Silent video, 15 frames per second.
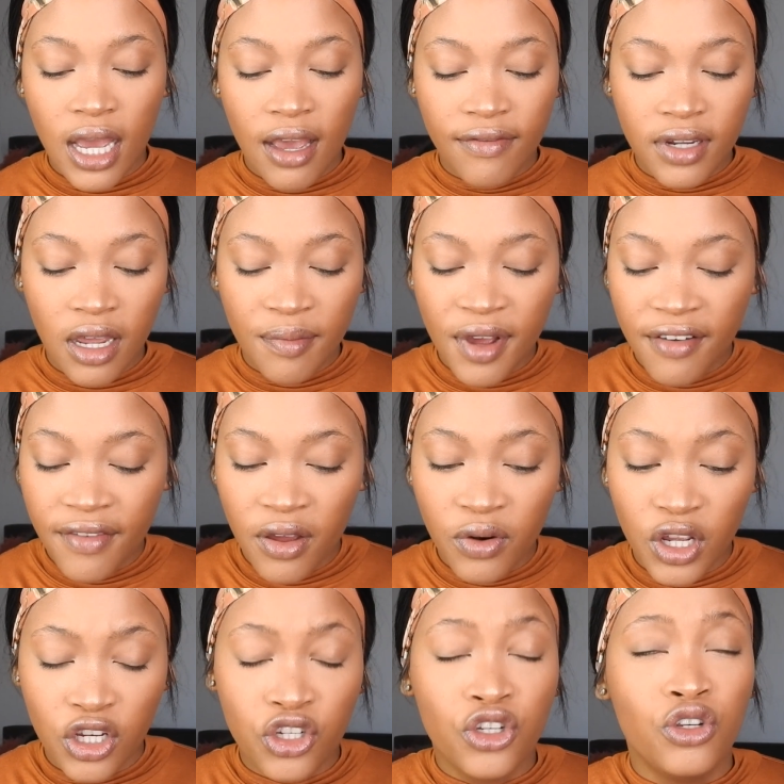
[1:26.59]
I've done my
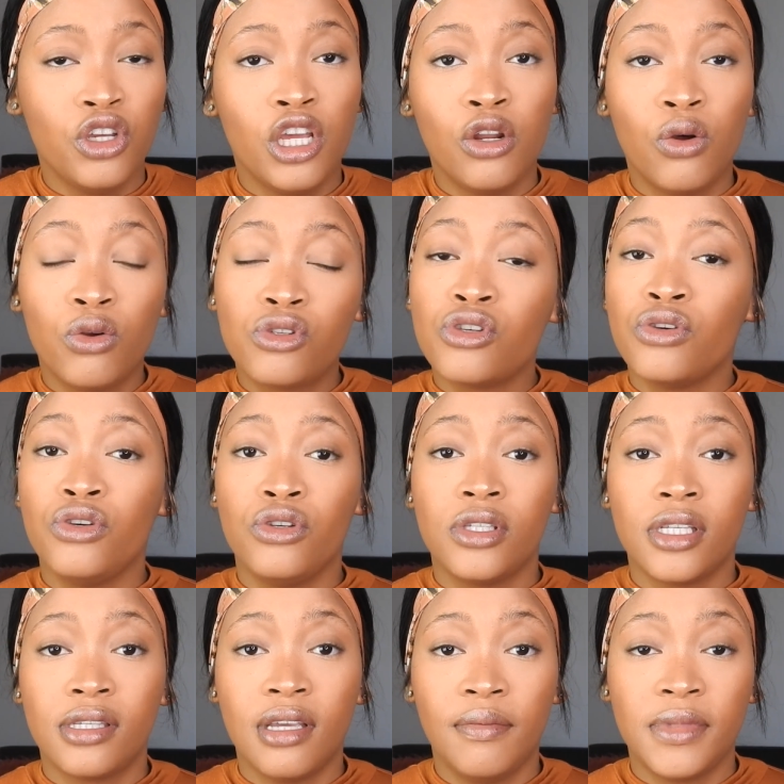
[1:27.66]
foundation, you can also use
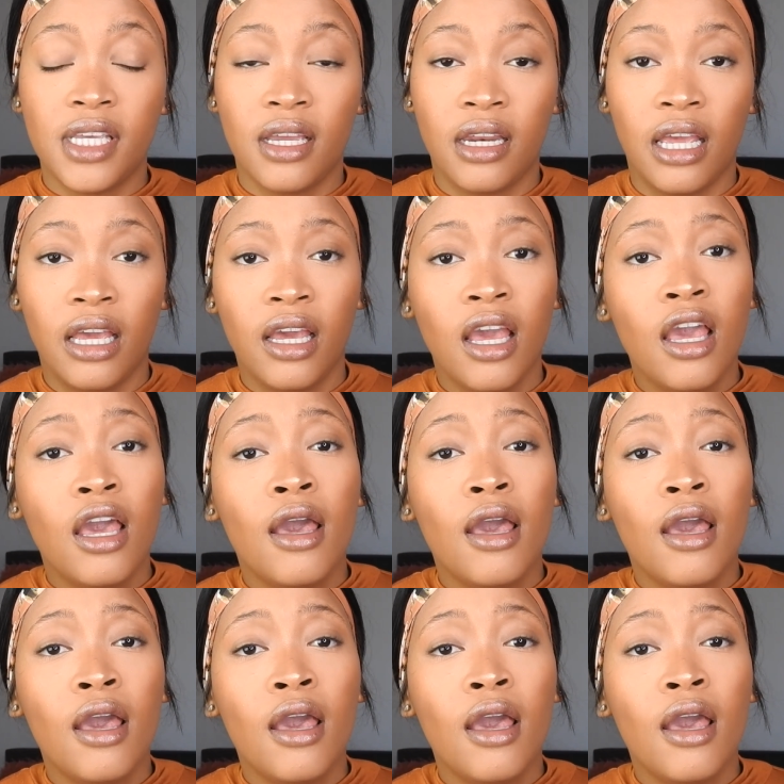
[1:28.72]
the same technique